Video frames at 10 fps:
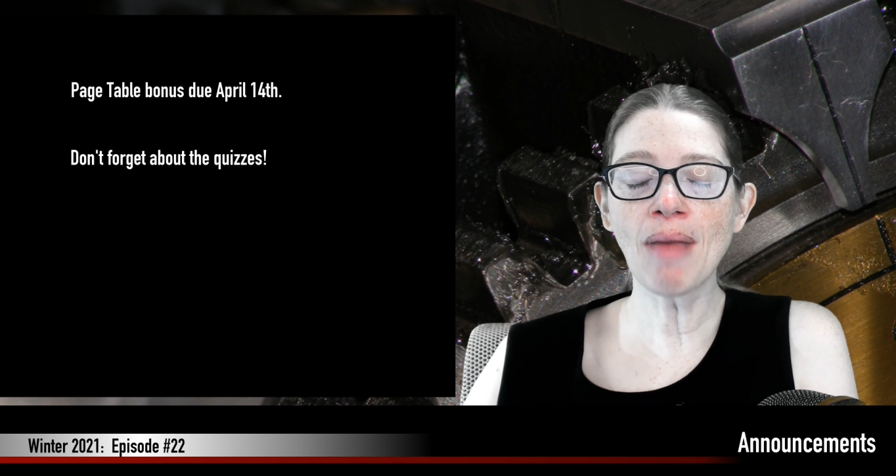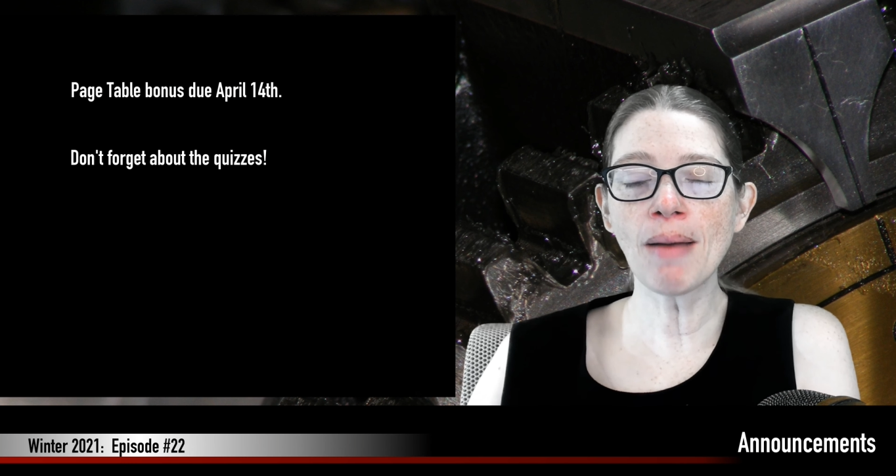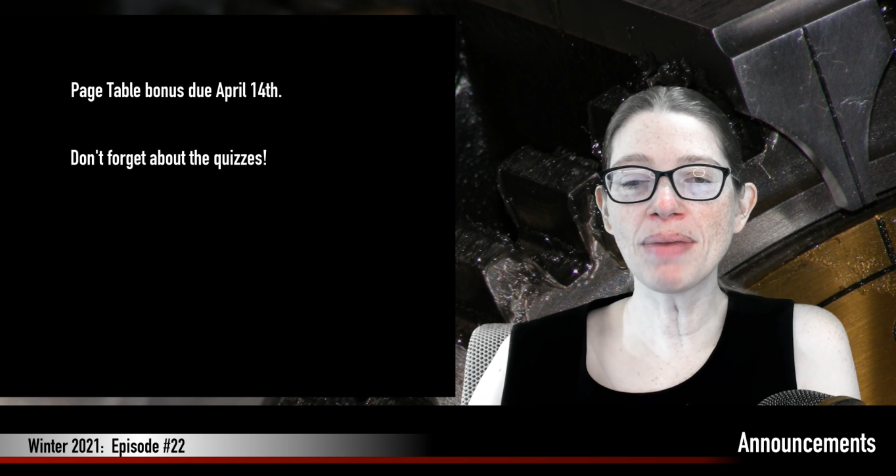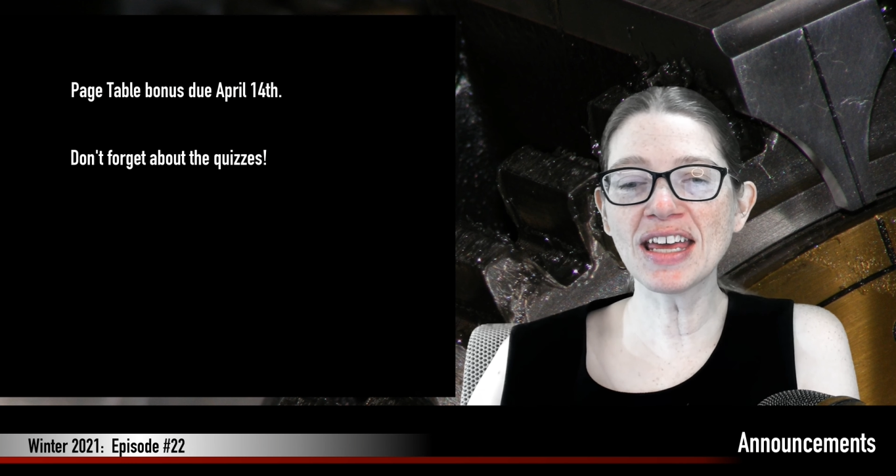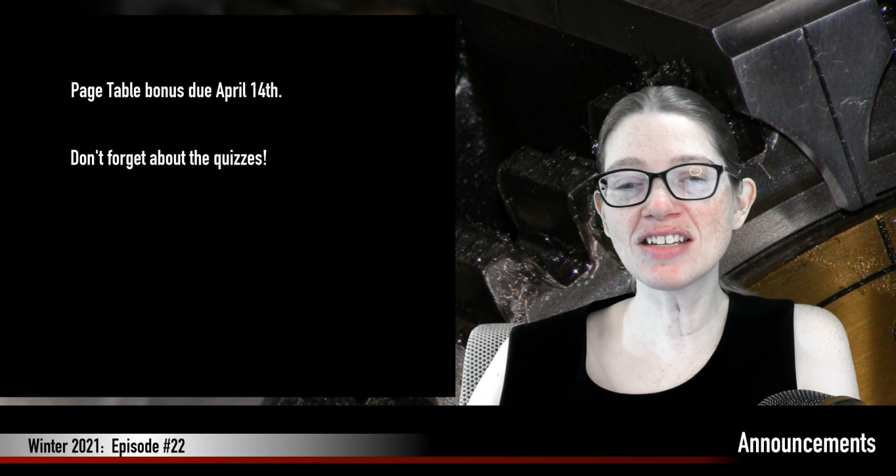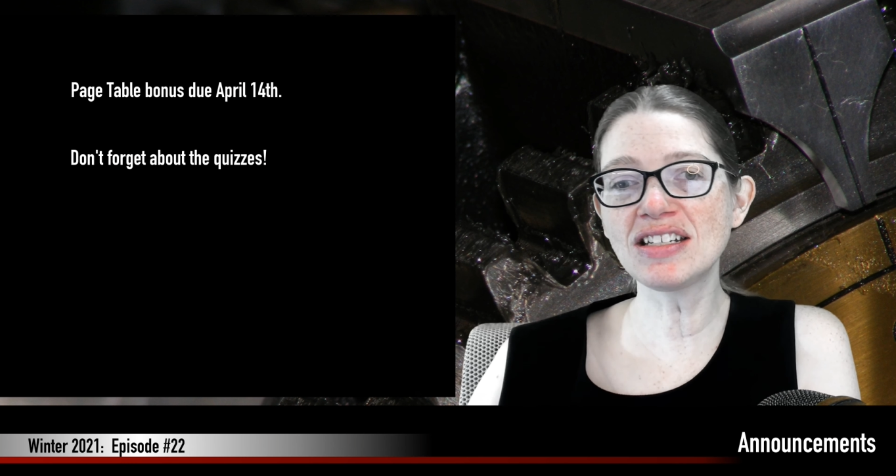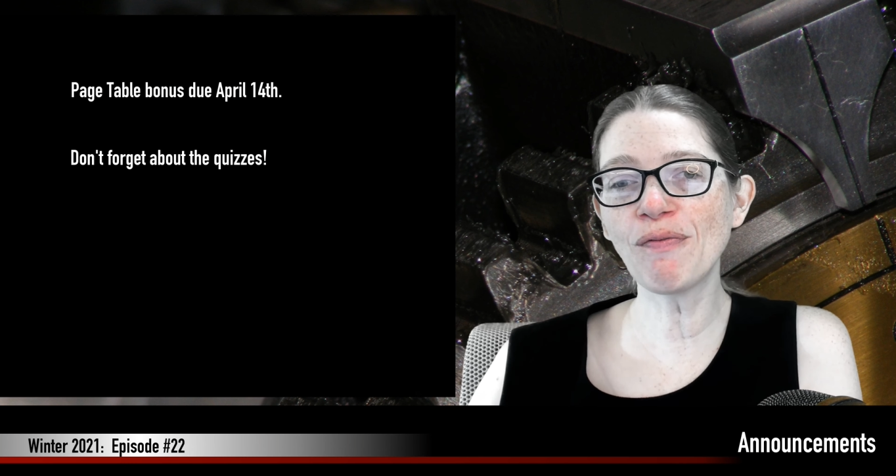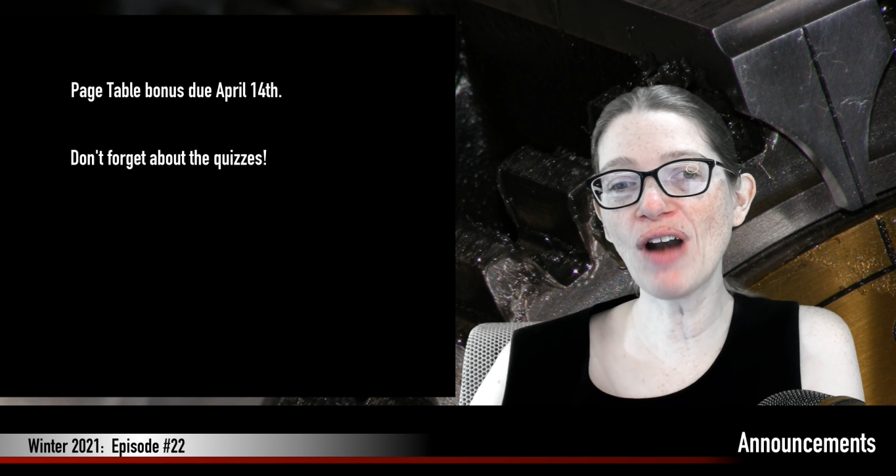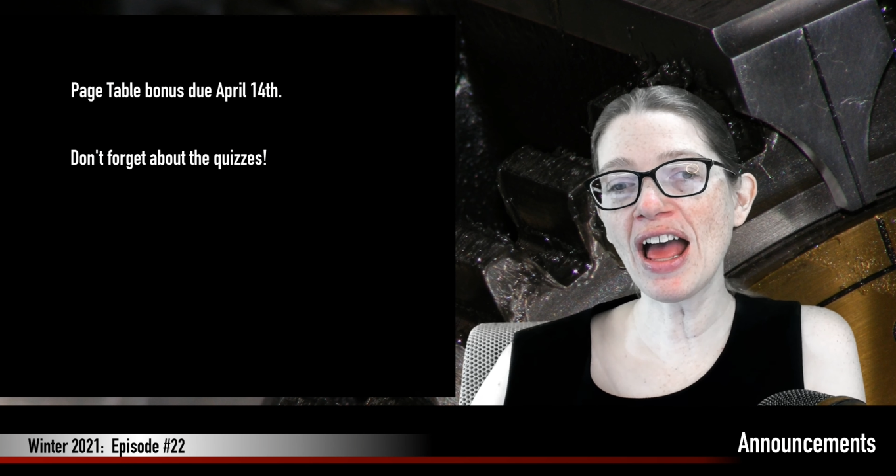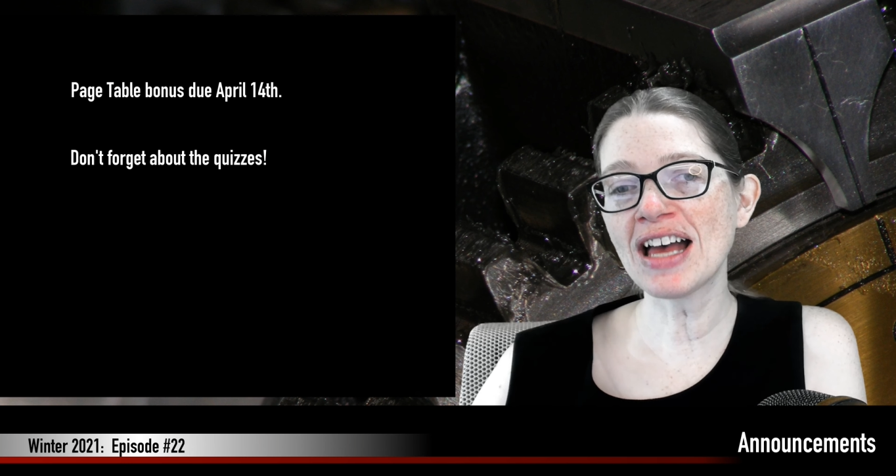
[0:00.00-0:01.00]
because
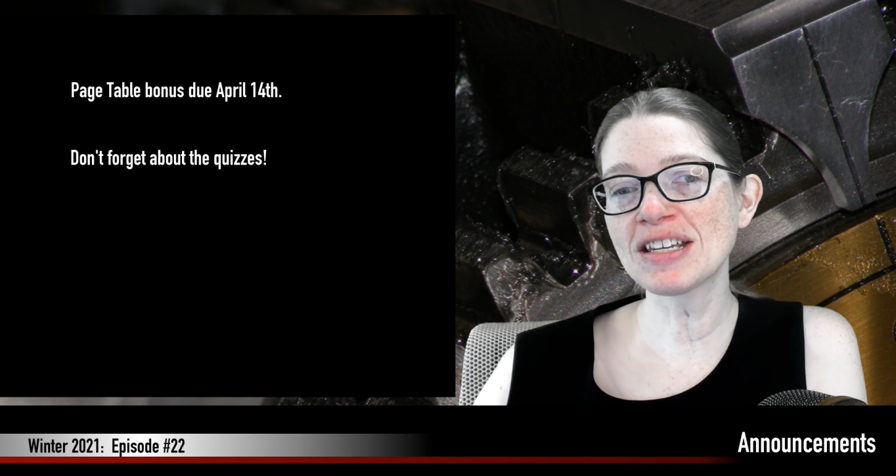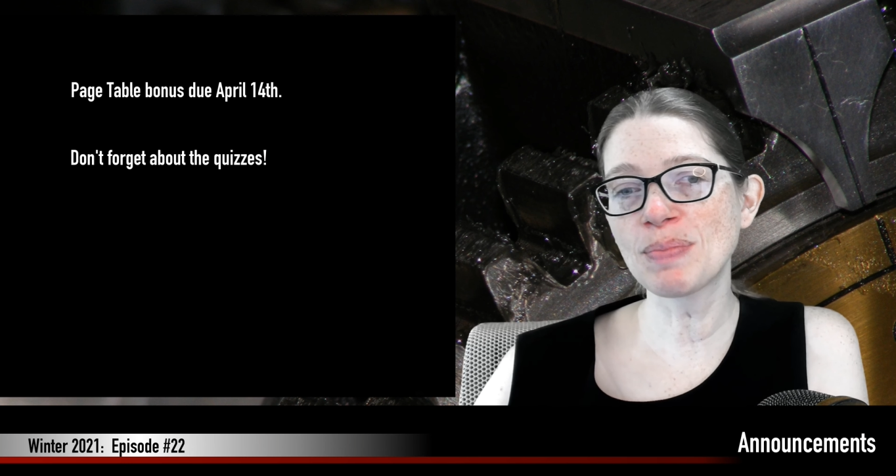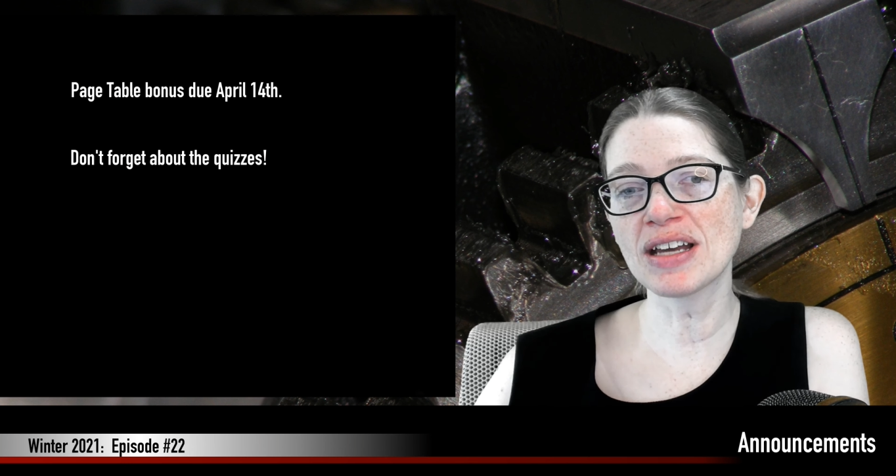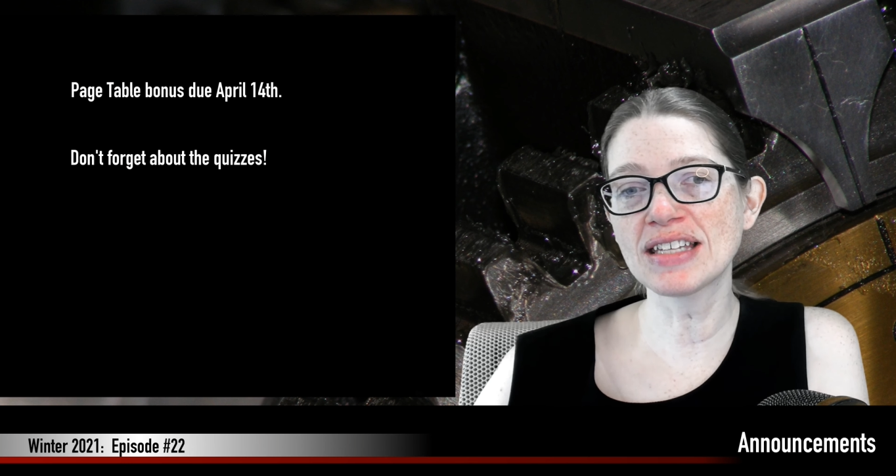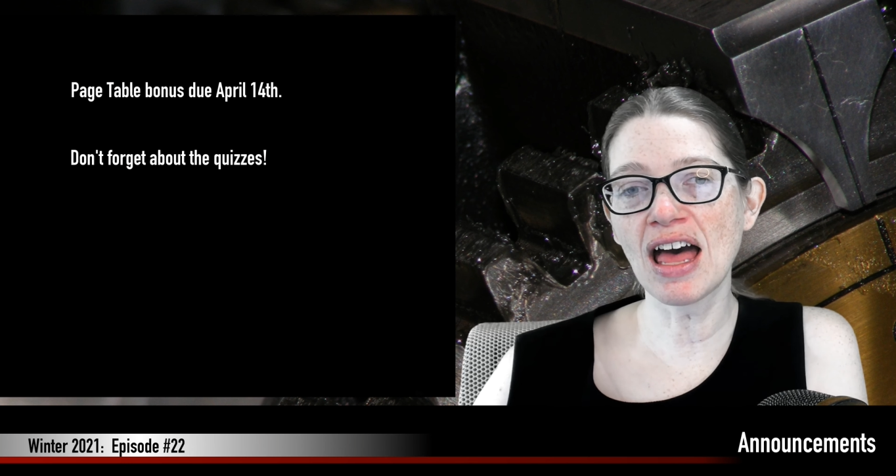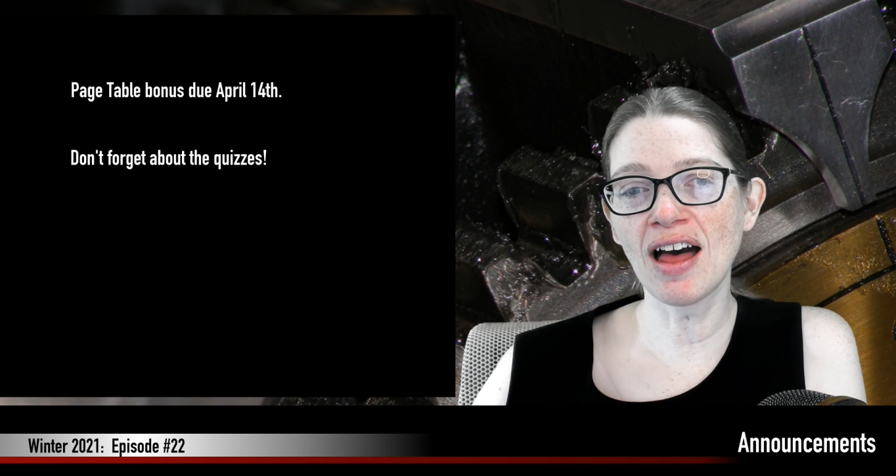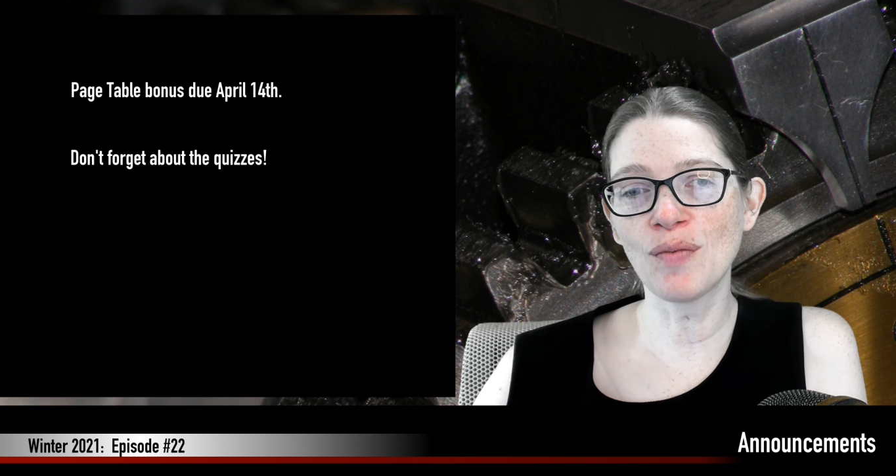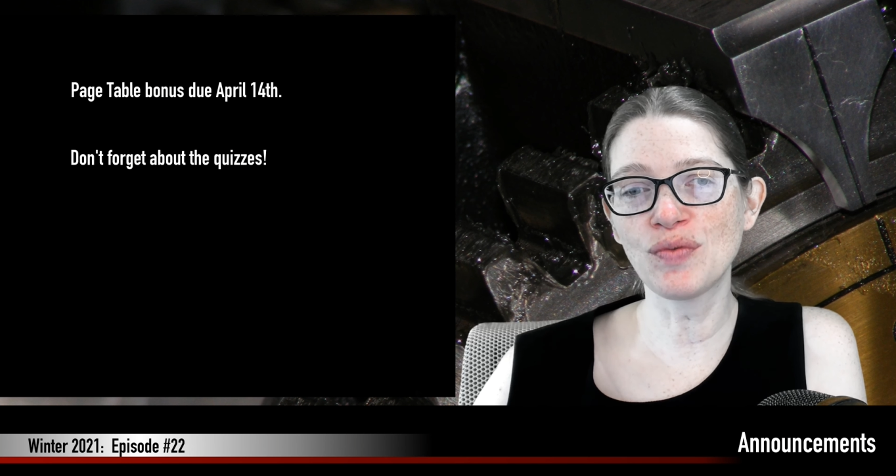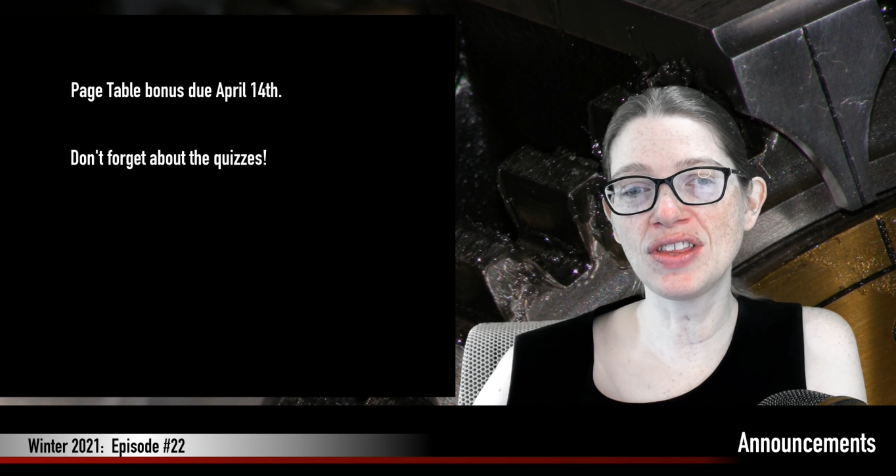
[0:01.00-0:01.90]
different aspects of